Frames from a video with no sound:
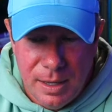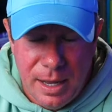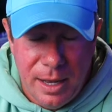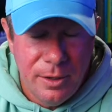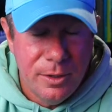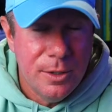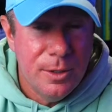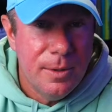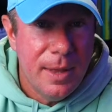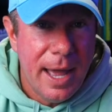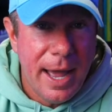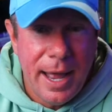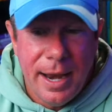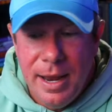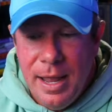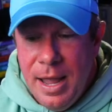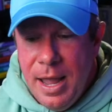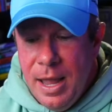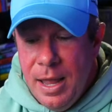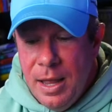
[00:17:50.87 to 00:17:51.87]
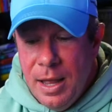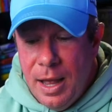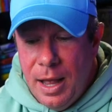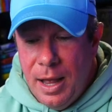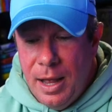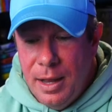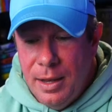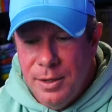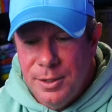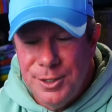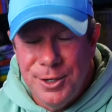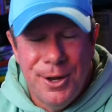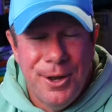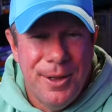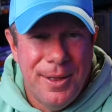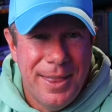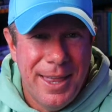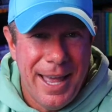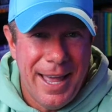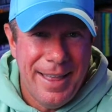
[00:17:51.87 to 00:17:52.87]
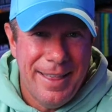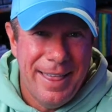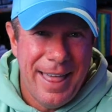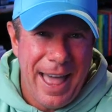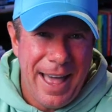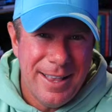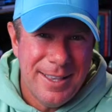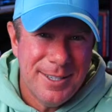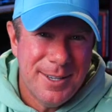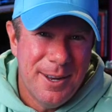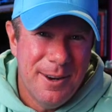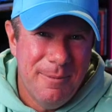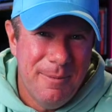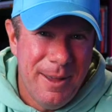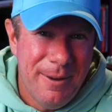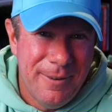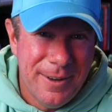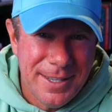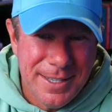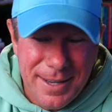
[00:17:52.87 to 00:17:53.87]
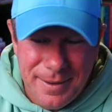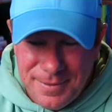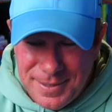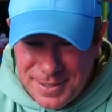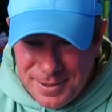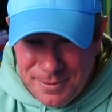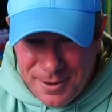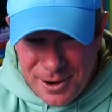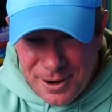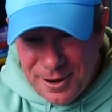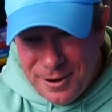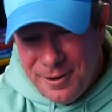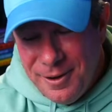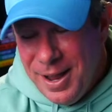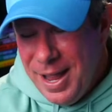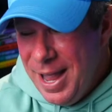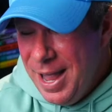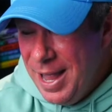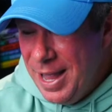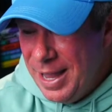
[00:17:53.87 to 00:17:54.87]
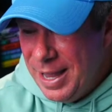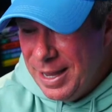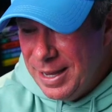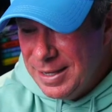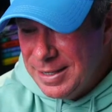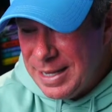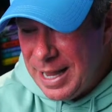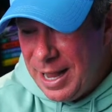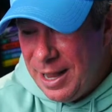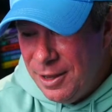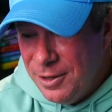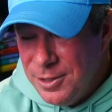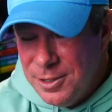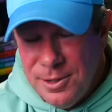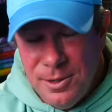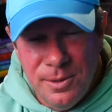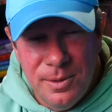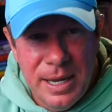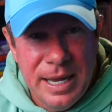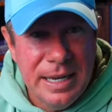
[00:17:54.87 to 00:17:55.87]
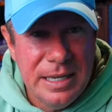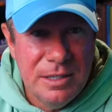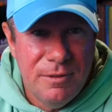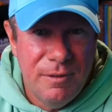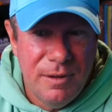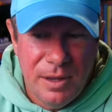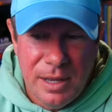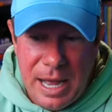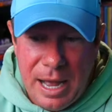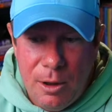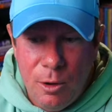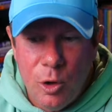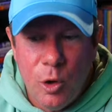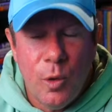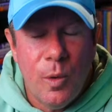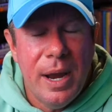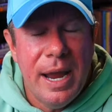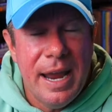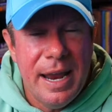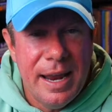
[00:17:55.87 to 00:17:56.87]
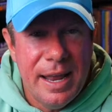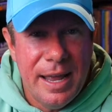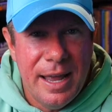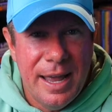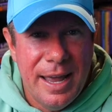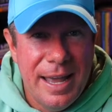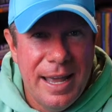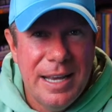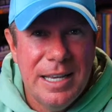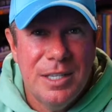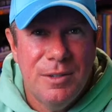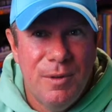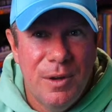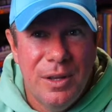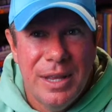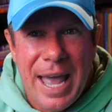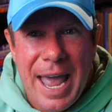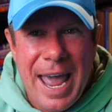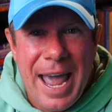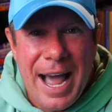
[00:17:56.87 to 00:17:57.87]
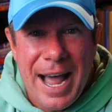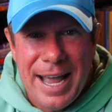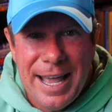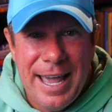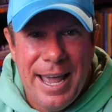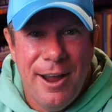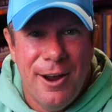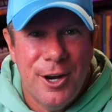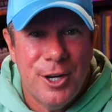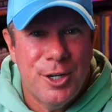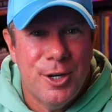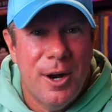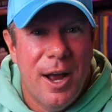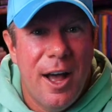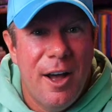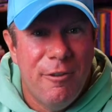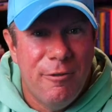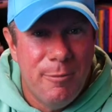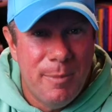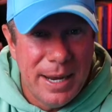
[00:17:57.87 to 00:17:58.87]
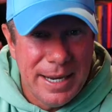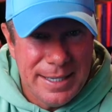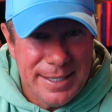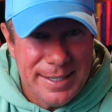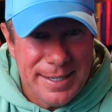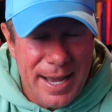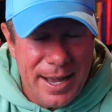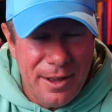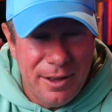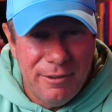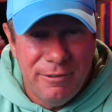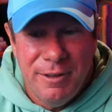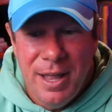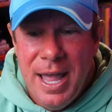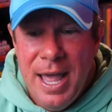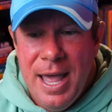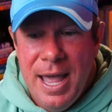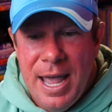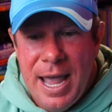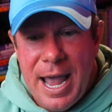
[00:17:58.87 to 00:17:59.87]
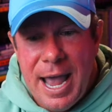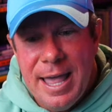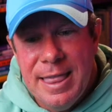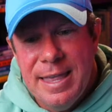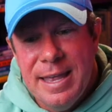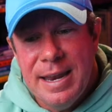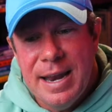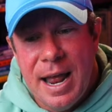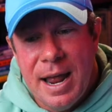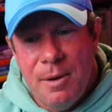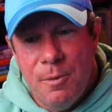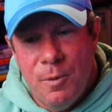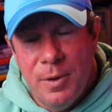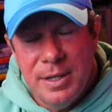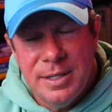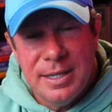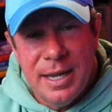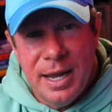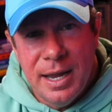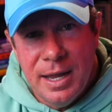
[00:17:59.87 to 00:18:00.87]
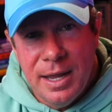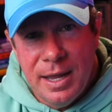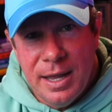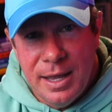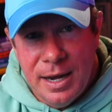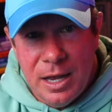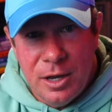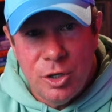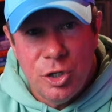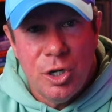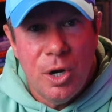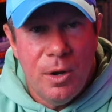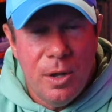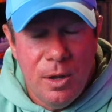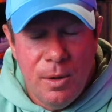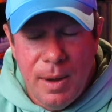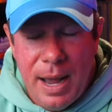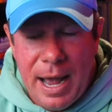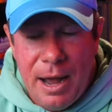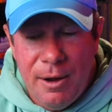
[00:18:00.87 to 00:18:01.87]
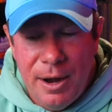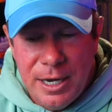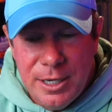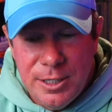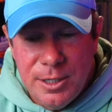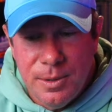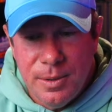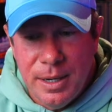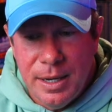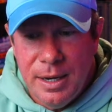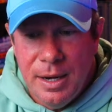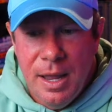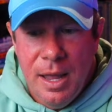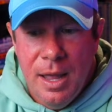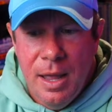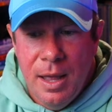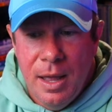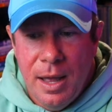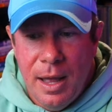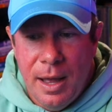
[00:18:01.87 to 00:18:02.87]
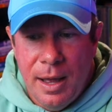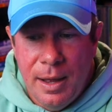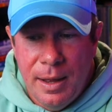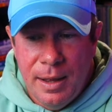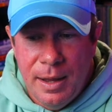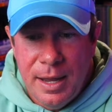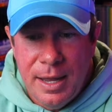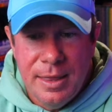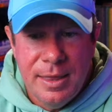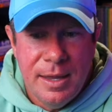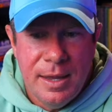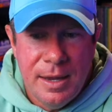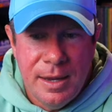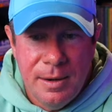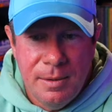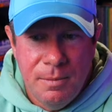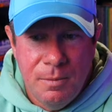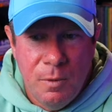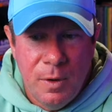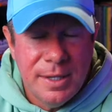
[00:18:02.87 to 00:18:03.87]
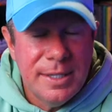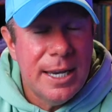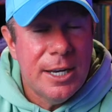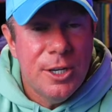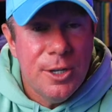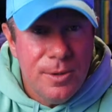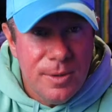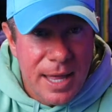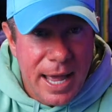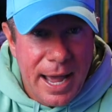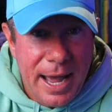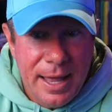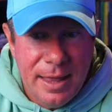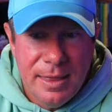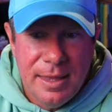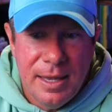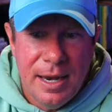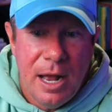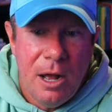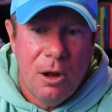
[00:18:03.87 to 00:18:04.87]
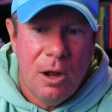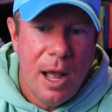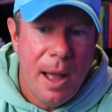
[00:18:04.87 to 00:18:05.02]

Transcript: I'll do that. So that's going to be what's up tomorrow. Is I'll create a Higgsfield AI character of myself, and then I'll show you how I do it. And then once I do that, then I'll